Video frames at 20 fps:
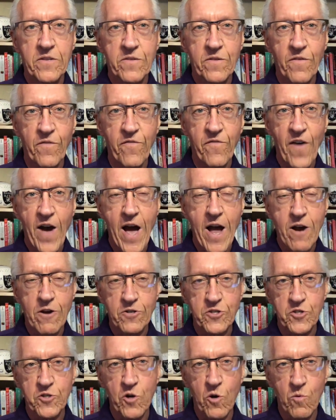to fire
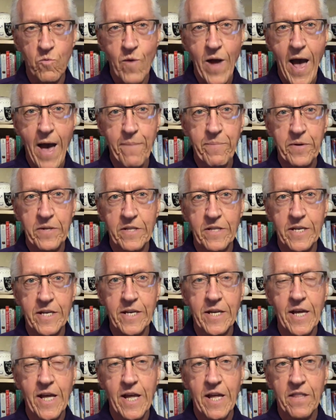so
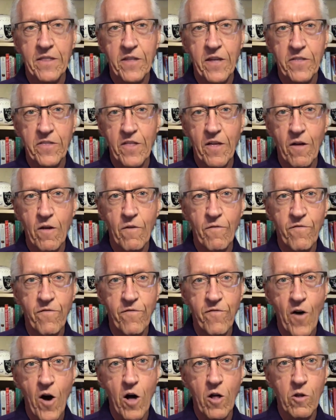rapidly that they'll
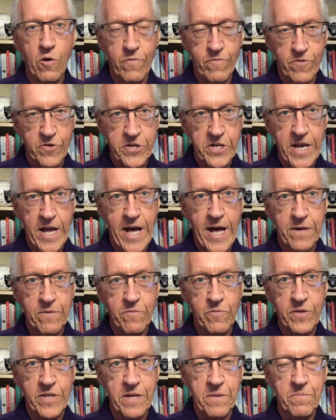fall over
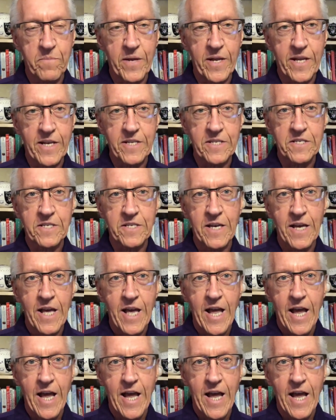dead within minutes